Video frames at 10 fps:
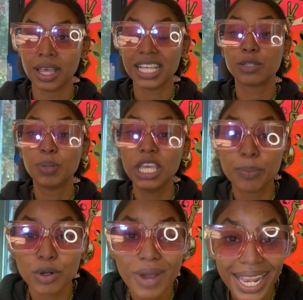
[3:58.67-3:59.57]
Is
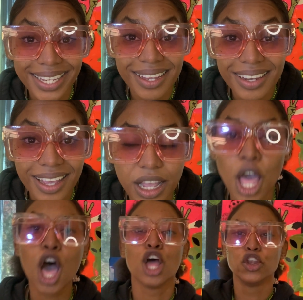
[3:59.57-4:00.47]
people riding their dick?
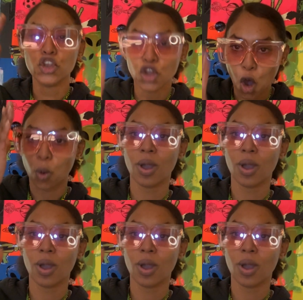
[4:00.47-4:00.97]
No.